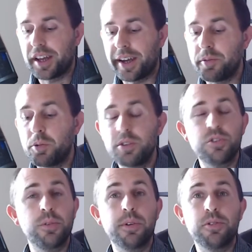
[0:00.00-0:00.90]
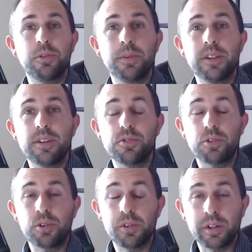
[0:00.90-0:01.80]
I wish someone told me this
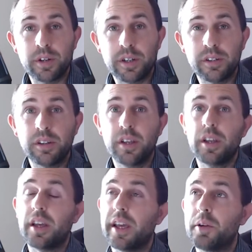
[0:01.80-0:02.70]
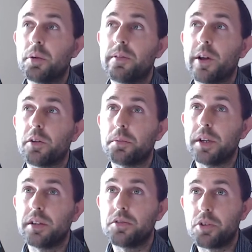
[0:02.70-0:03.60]
earlier on. It would have helped
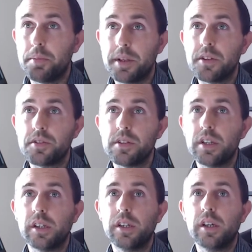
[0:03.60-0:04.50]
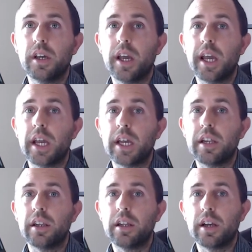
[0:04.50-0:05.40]
me tremendously.
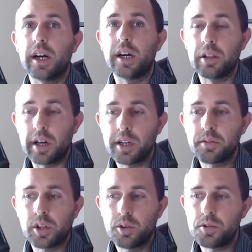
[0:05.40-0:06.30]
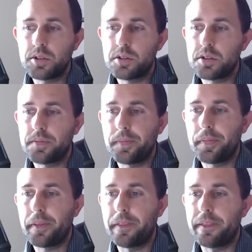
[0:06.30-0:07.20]
And a lot of coaches
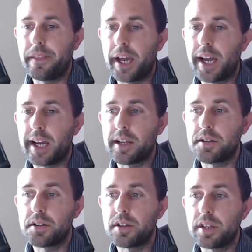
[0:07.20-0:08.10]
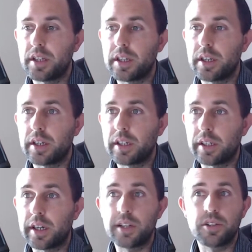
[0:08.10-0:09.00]
that
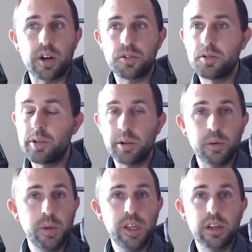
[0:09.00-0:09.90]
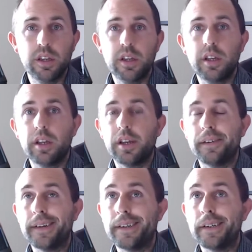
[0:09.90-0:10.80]
I talk to during the week,
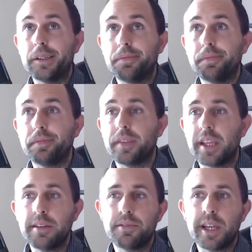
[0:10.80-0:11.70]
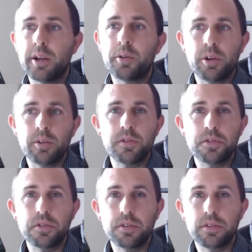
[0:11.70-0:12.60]
if they don't know
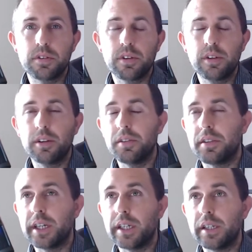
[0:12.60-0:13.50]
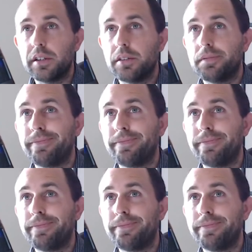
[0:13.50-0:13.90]
this, then